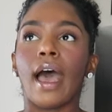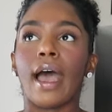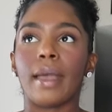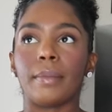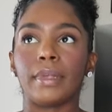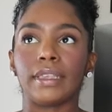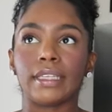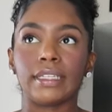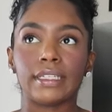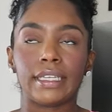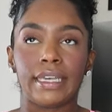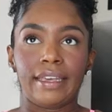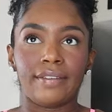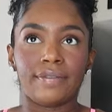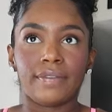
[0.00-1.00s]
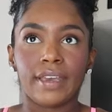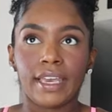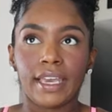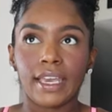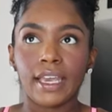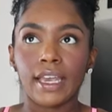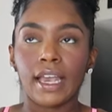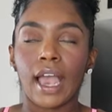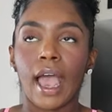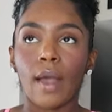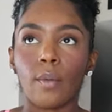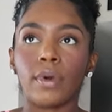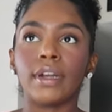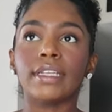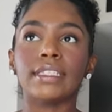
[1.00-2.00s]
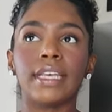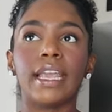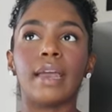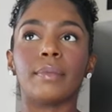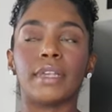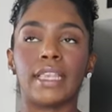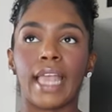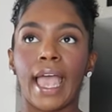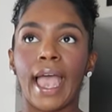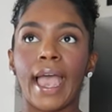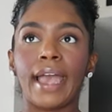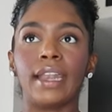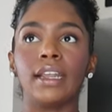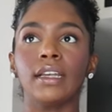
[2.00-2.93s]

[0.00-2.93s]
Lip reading: I'm a little iffy. I want to say I'm glad.